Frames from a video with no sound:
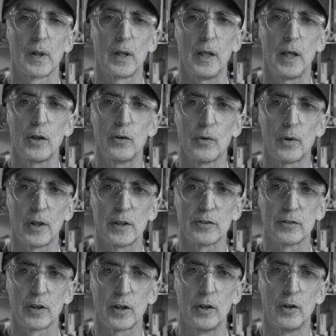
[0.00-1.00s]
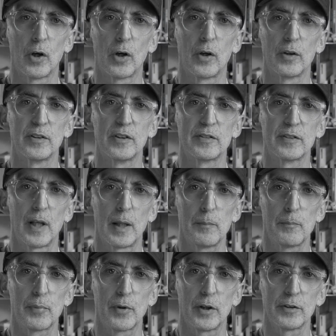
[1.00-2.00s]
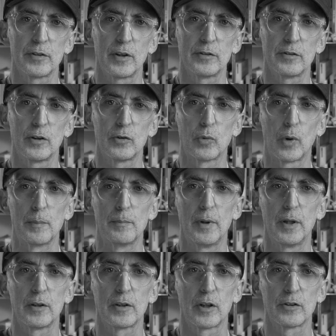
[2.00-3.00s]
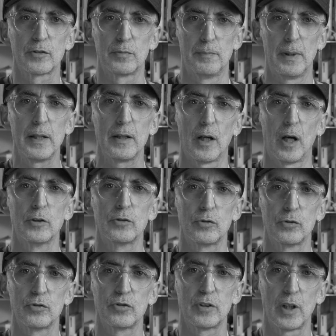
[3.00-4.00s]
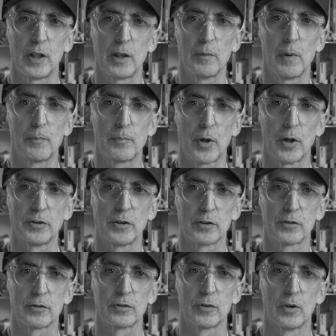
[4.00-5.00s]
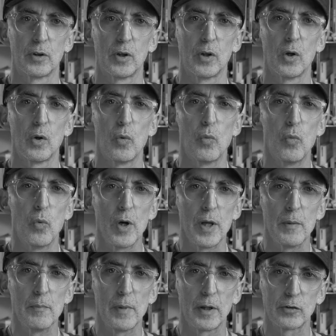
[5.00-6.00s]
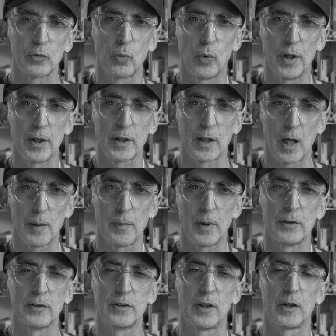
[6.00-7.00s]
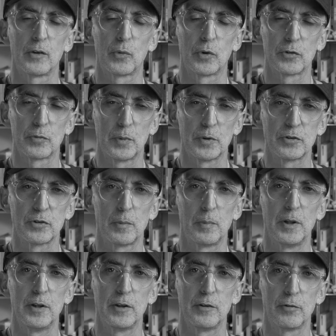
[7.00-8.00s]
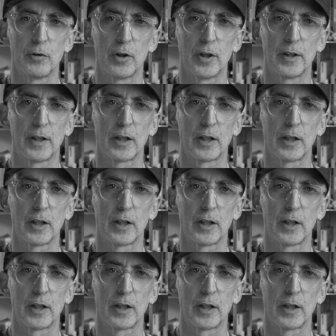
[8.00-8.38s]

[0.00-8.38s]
Ignorance in our design process is what makes us make unsustainable projects. We must wake up and take responsibility for our